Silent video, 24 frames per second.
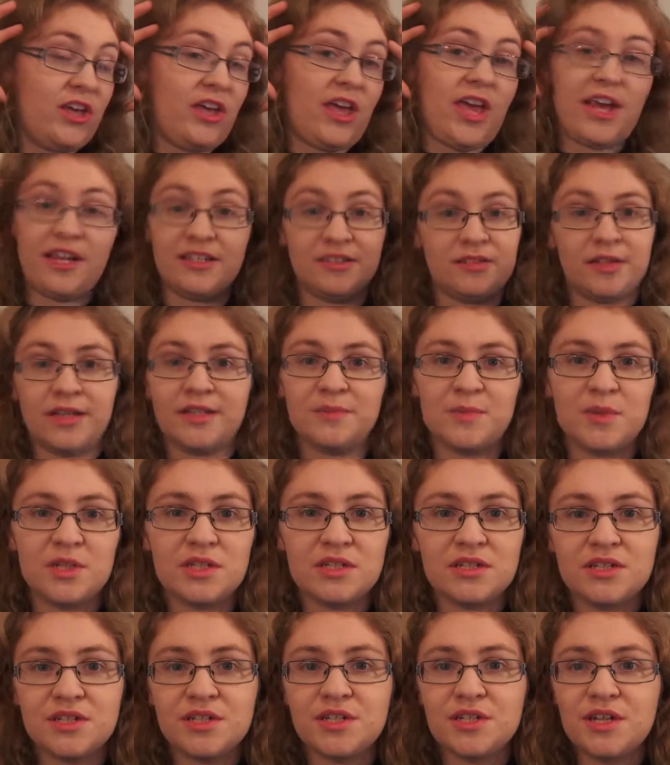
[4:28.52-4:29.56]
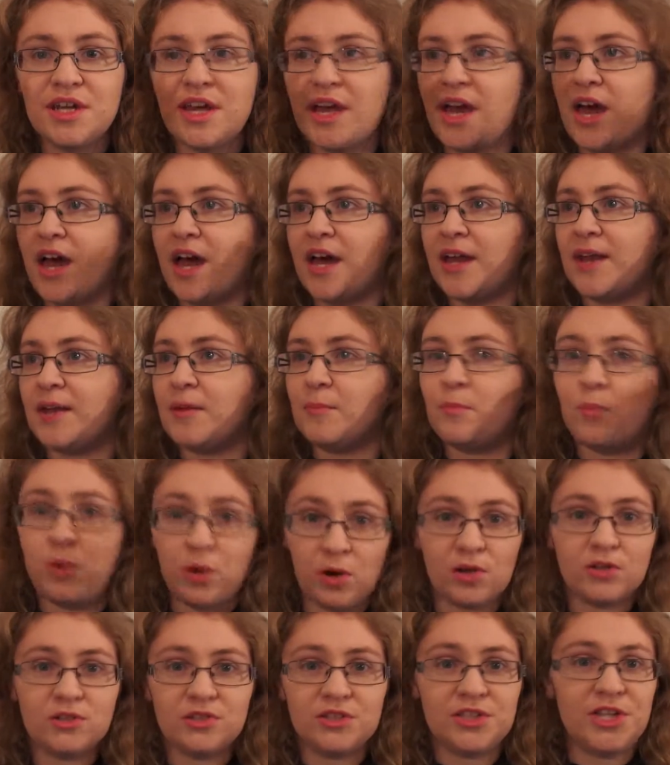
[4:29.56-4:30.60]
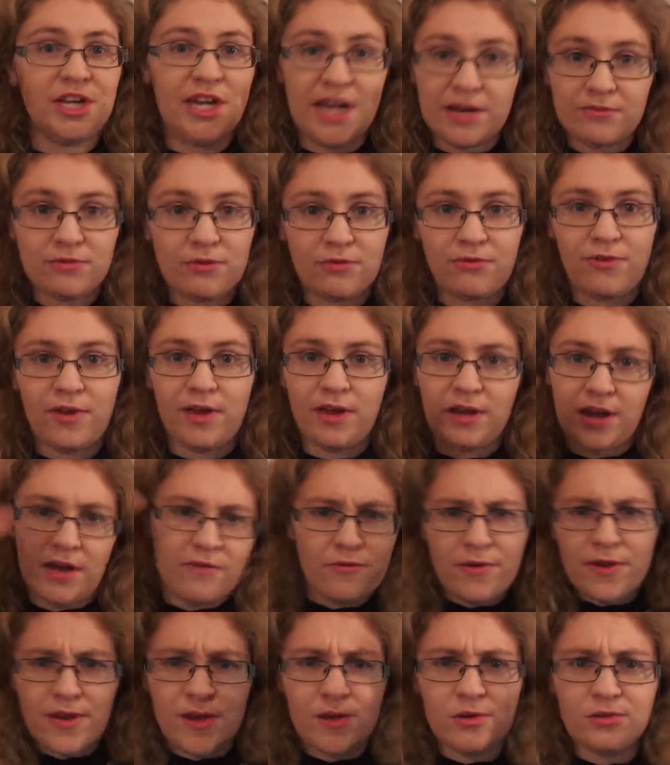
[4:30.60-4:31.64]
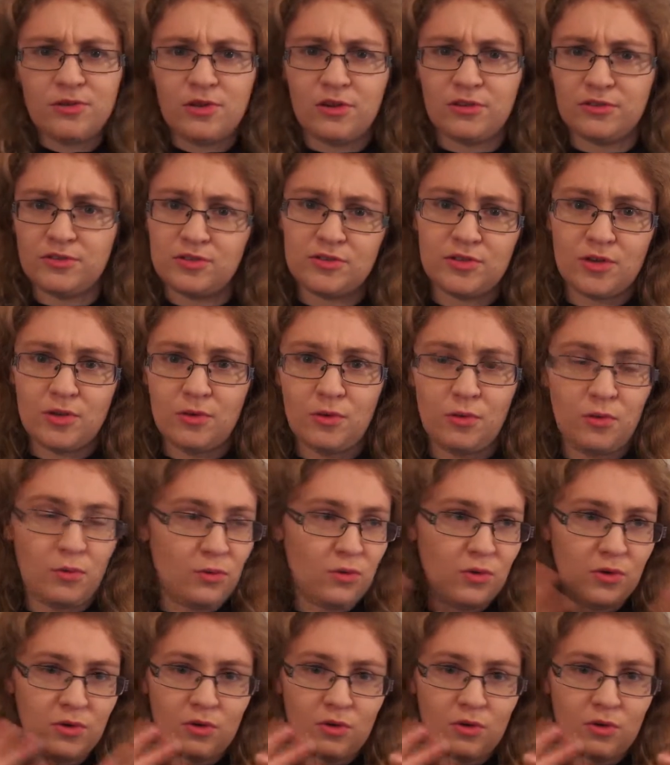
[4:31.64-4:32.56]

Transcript: excitement and plot and everything. Everything goes on, so